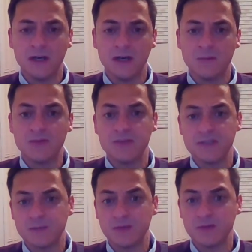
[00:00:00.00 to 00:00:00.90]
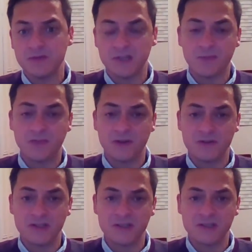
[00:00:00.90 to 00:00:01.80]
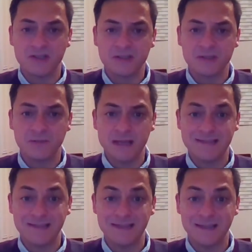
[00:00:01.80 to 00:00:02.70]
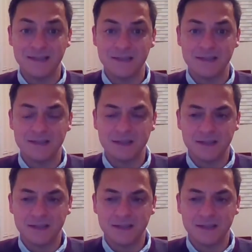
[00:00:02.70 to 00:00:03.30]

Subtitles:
principles and approaches to betting, and